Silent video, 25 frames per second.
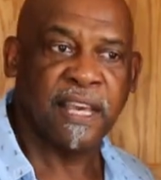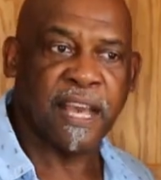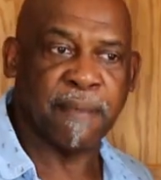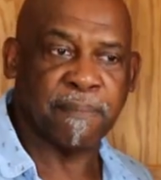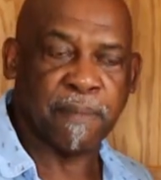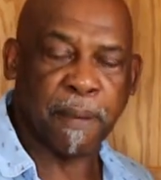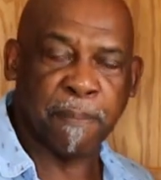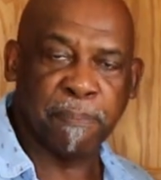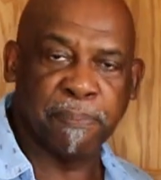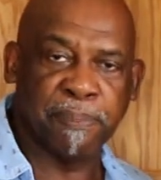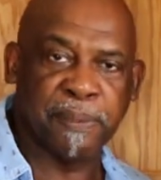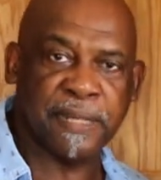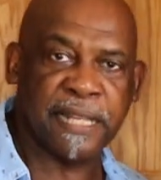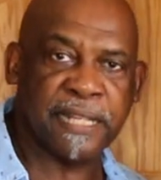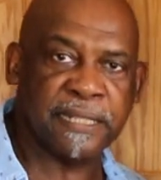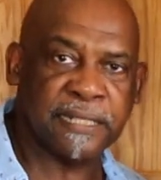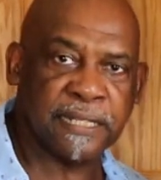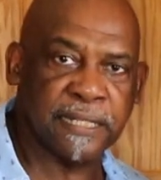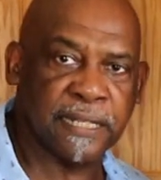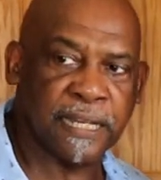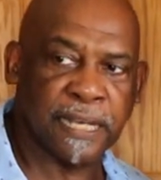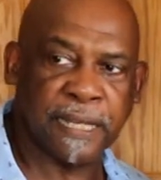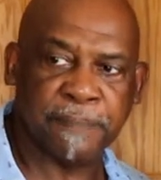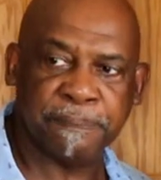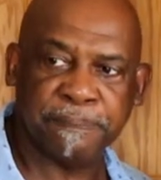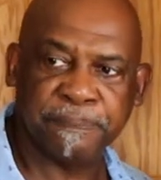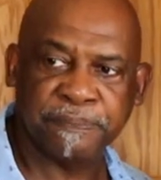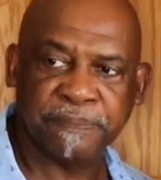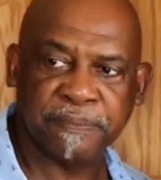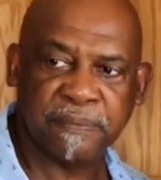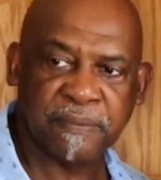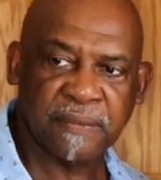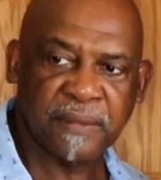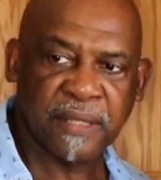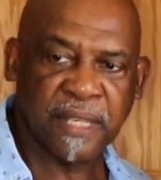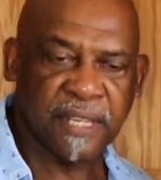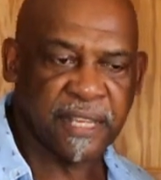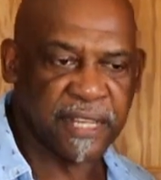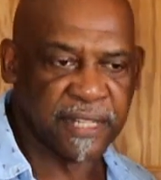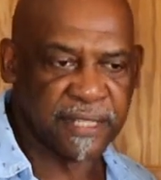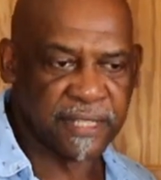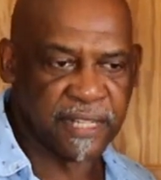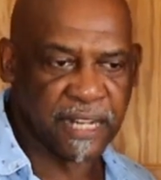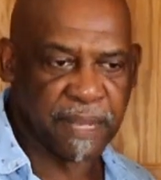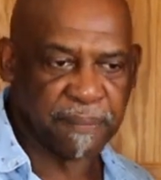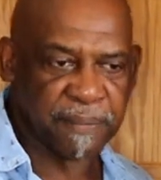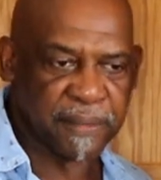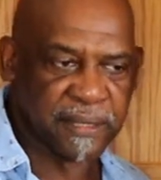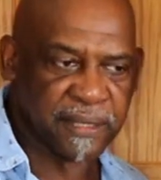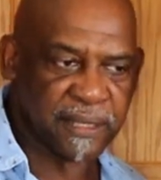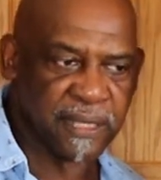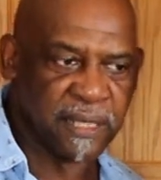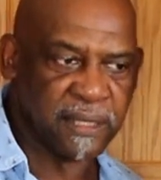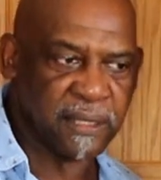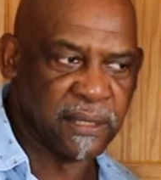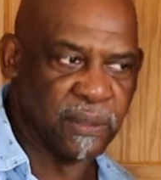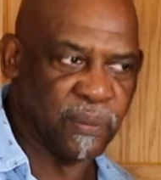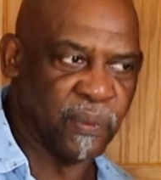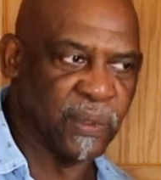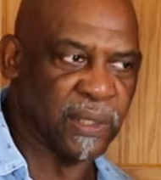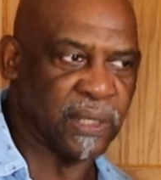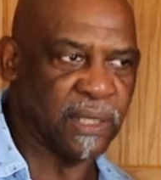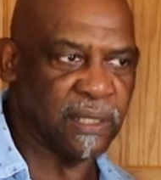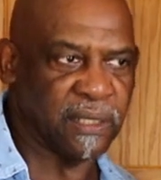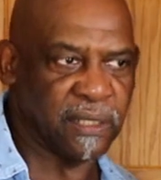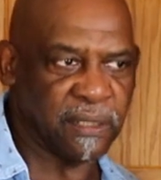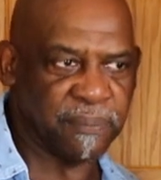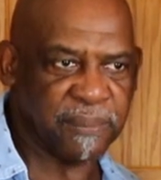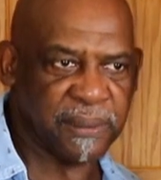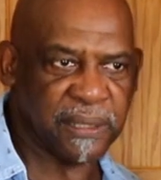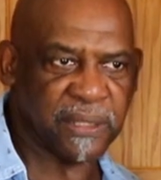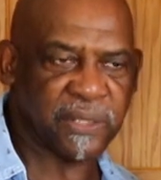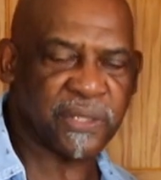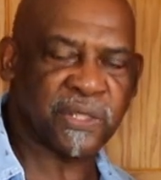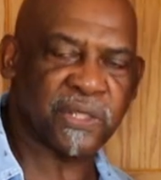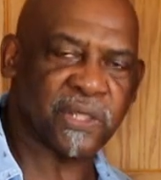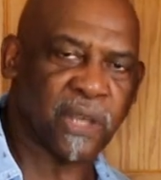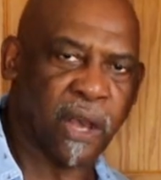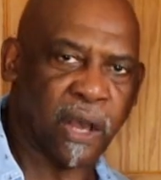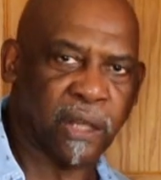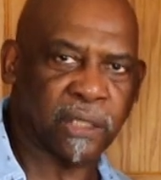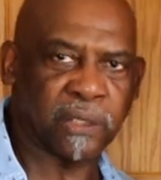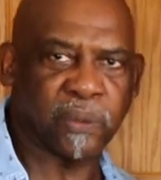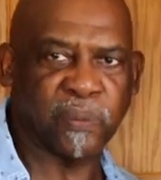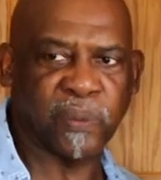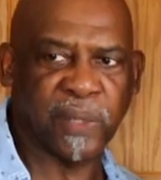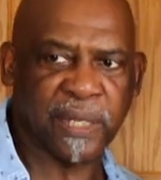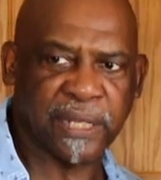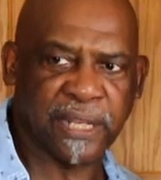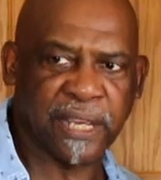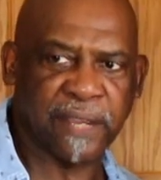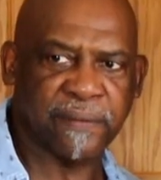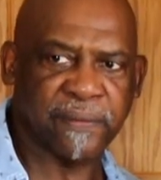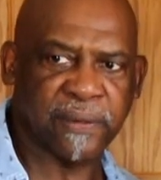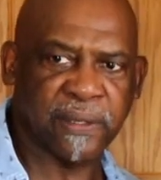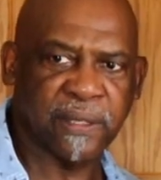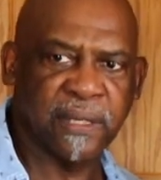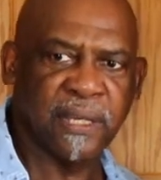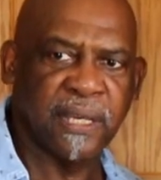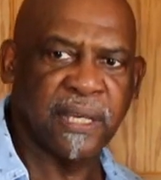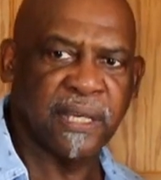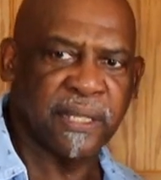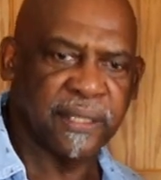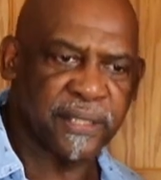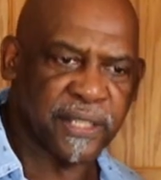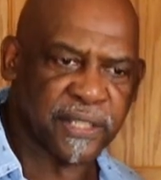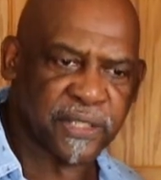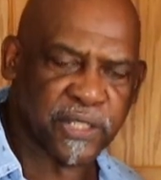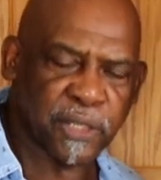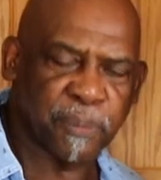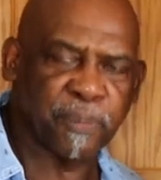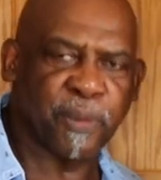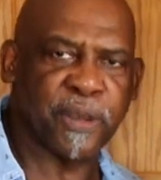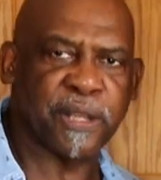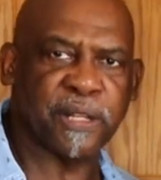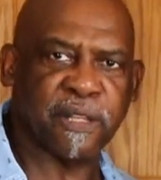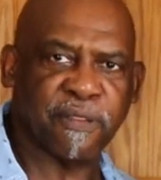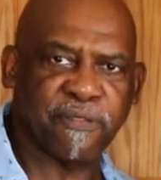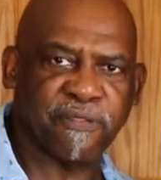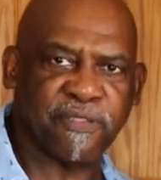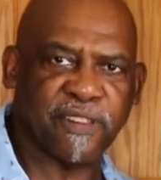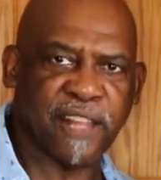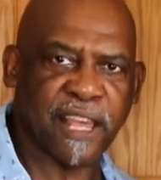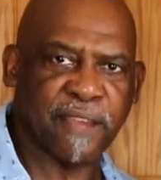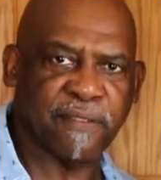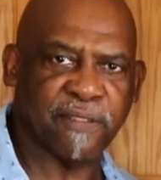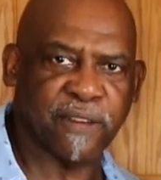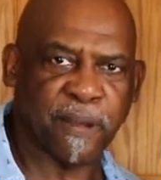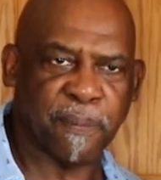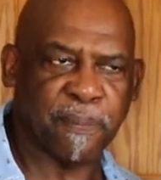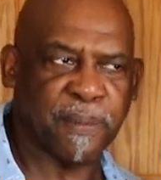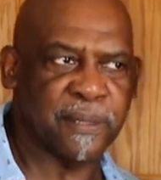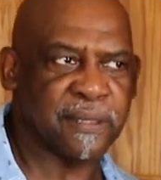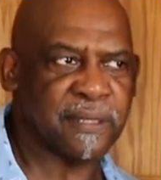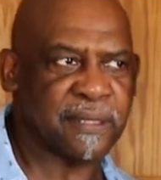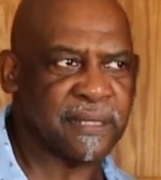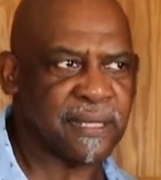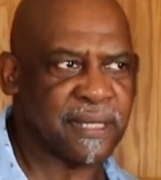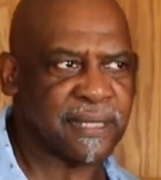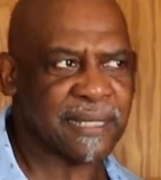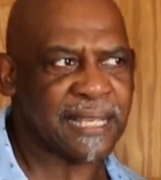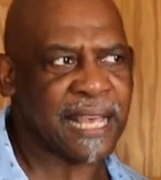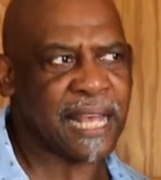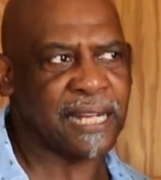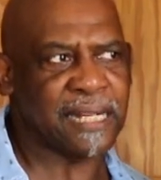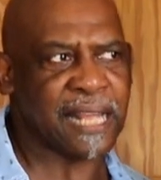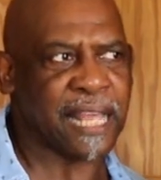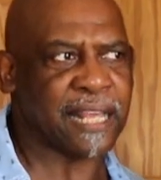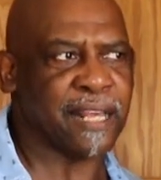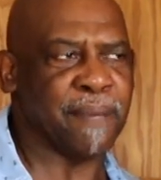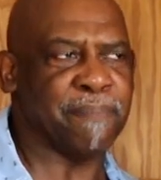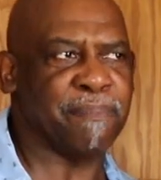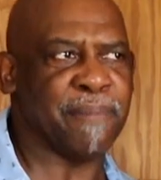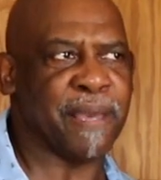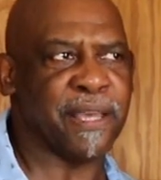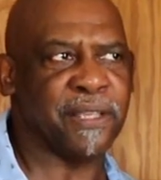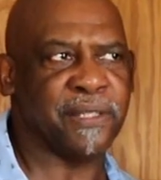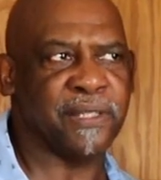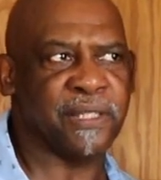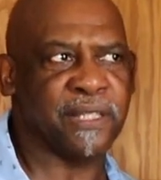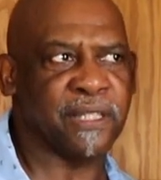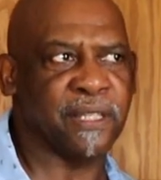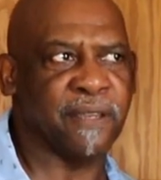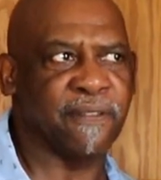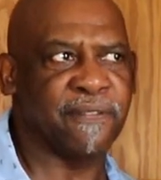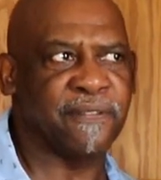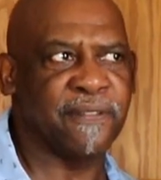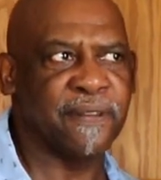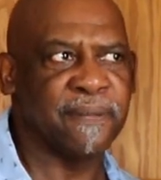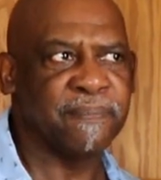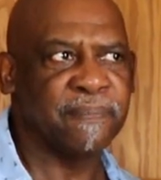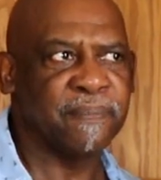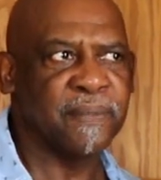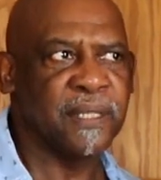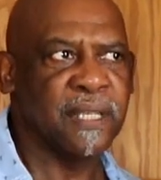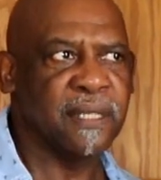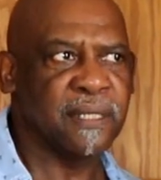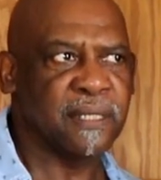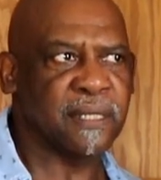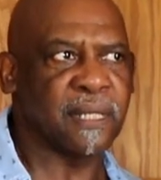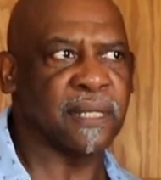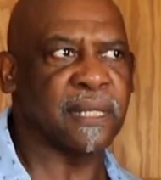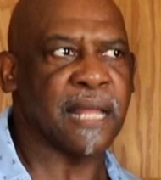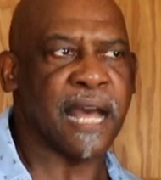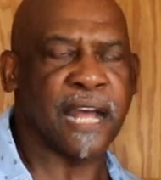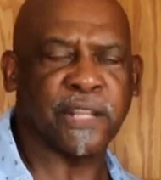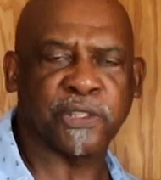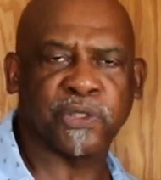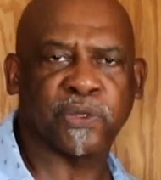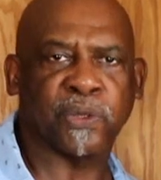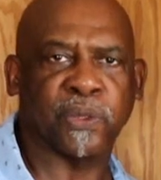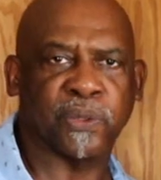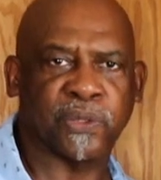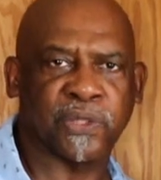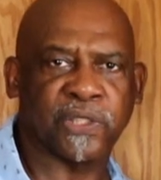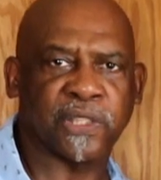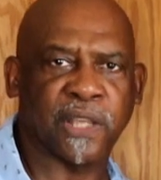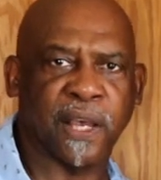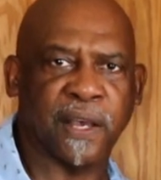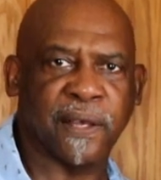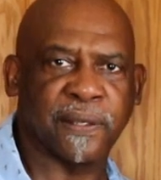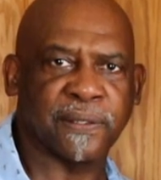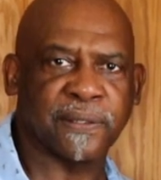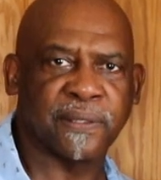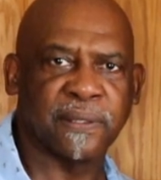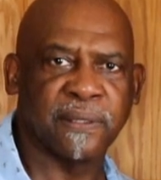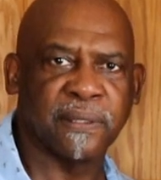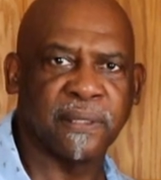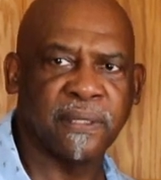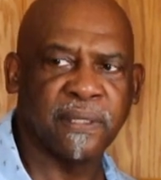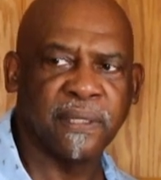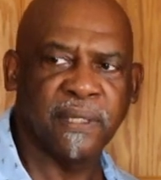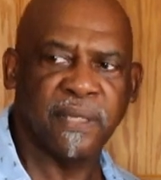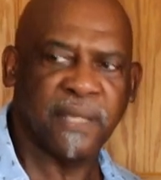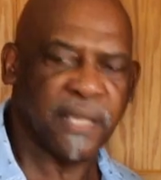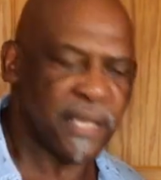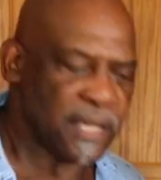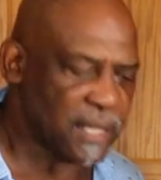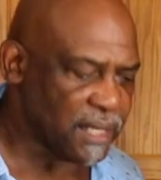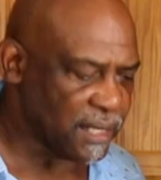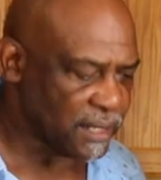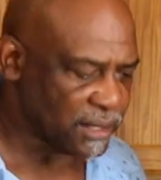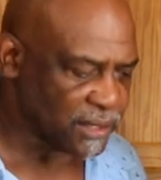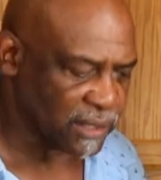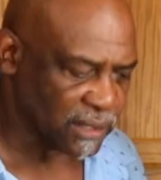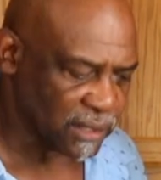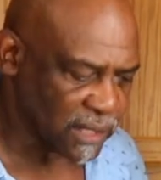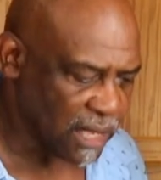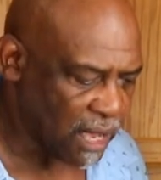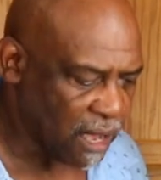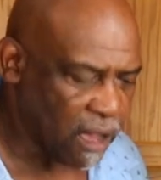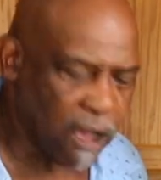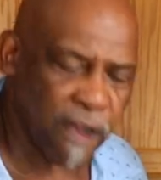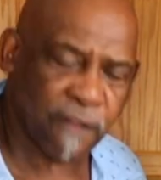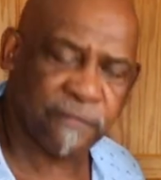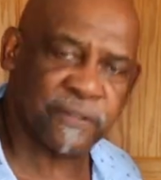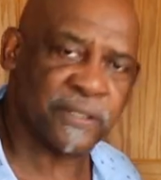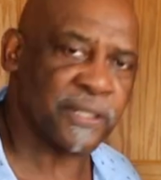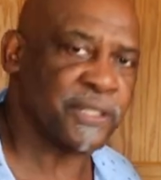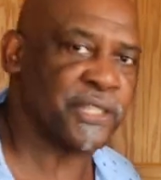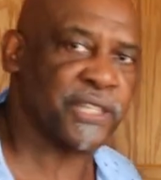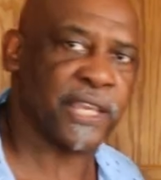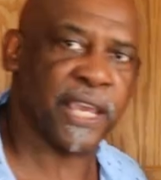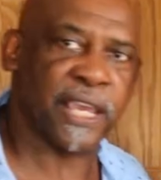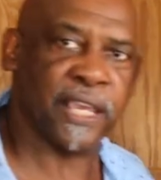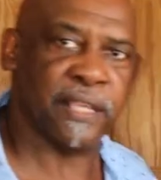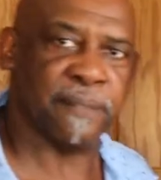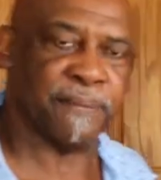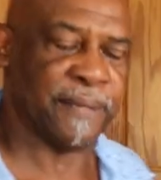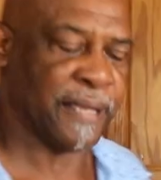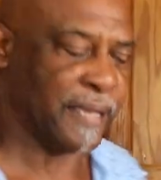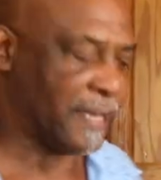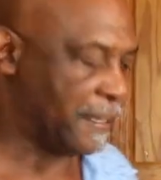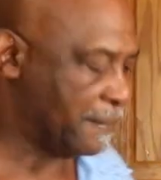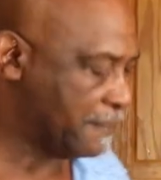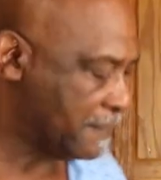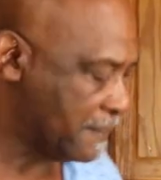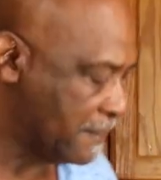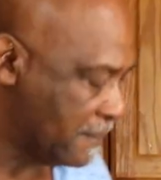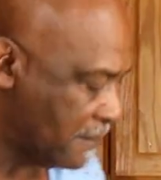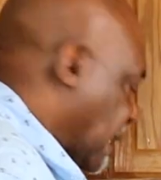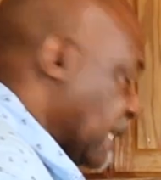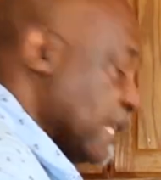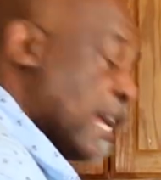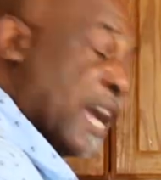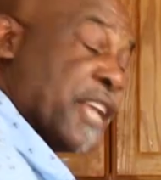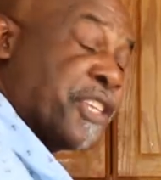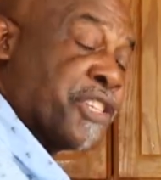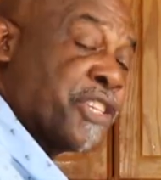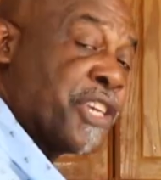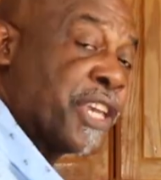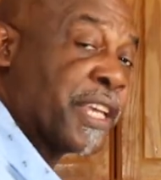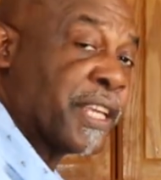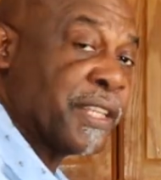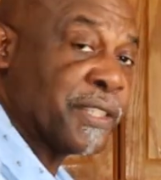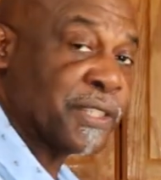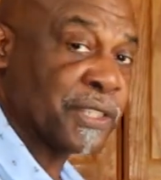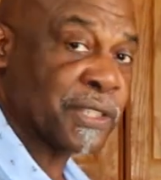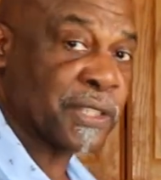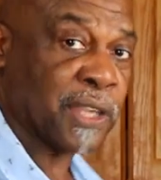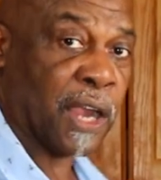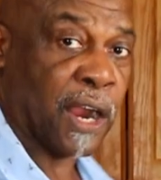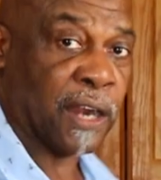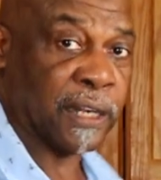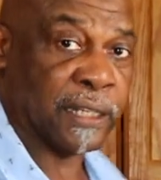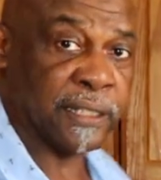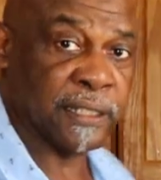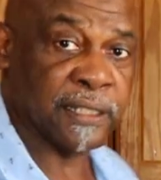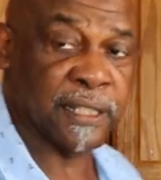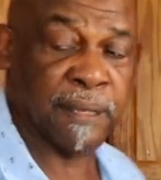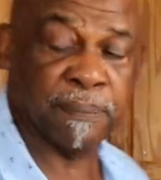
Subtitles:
I'm gonna blend it up, and then I'm gonna season it with a little bit of salt or whatever, just to bring the flavor up. But it's kind of like a makeshift cilantro sauce. It is off the chain, man. Get our chicken started.